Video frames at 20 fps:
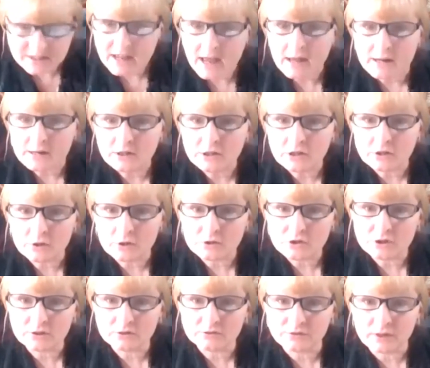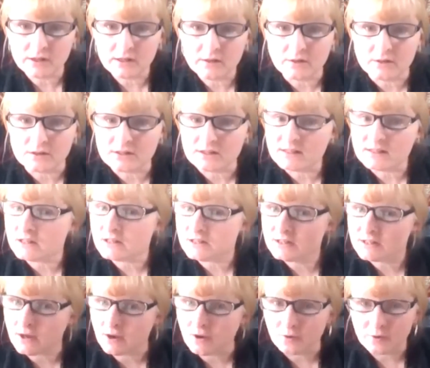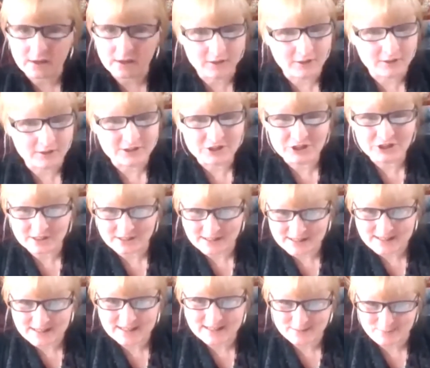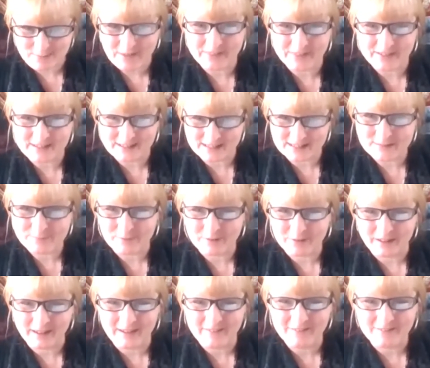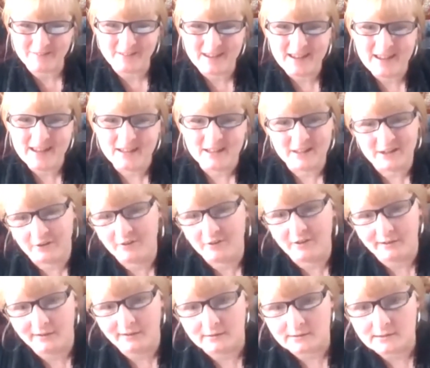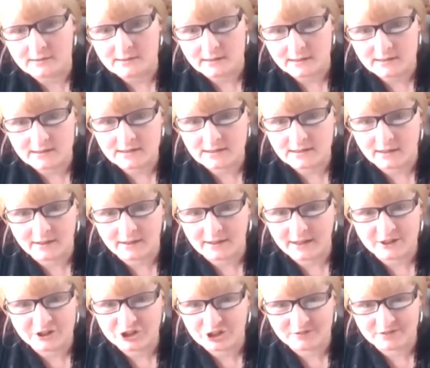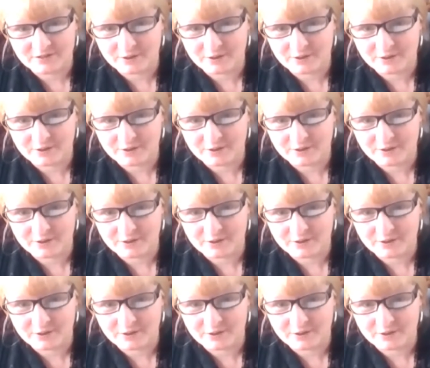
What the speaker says: said to your readers, so can you just suspend the disbelief? Yes. You know, like in today's day and age,